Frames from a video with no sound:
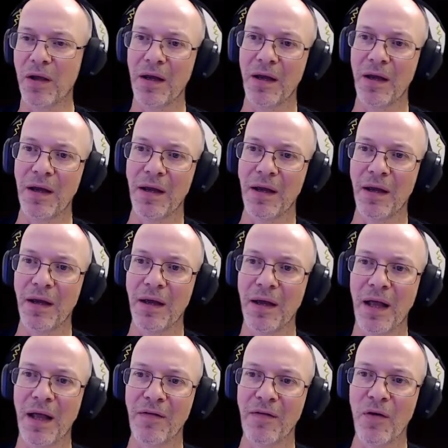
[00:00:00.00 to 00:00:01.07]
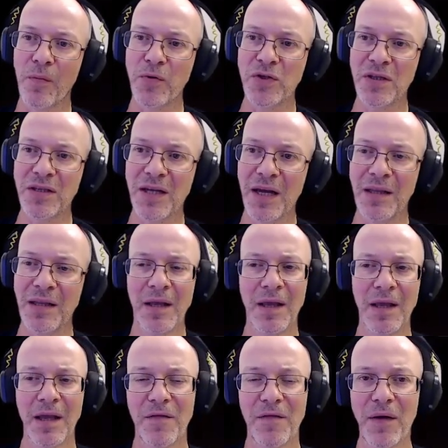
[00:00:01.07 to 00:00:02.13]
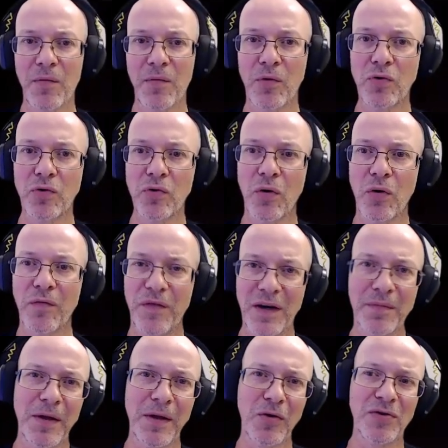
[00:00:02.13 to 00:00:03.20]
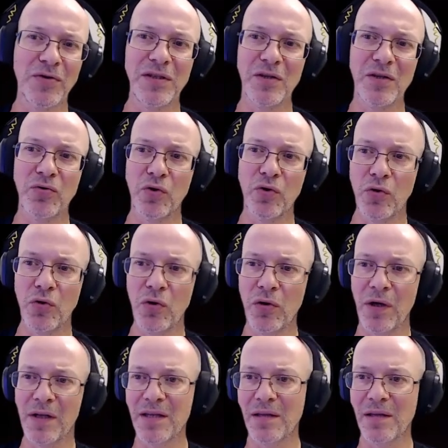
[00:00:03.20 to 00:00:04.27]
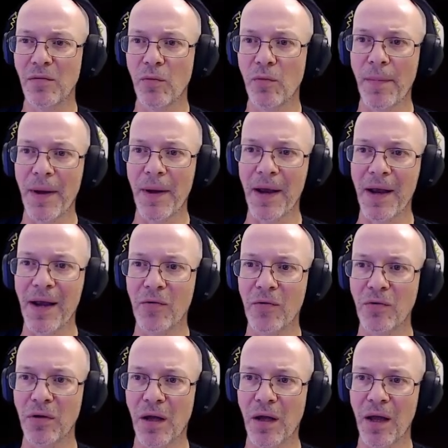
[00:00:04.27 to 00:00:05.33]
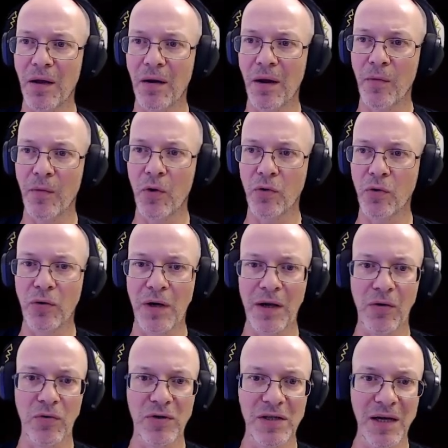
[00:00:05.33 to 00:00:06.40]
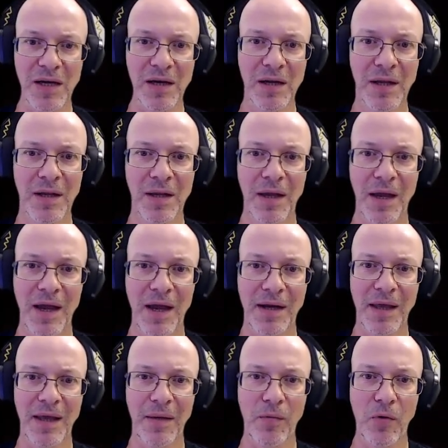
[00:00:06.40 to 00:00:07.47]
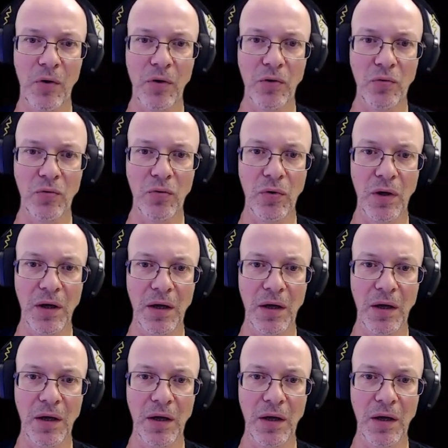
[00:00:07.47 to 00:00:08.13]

At the opposite side, if I want to convert my USDC to euro and send it to my bank account, I'm going to click on sell, and I'm going to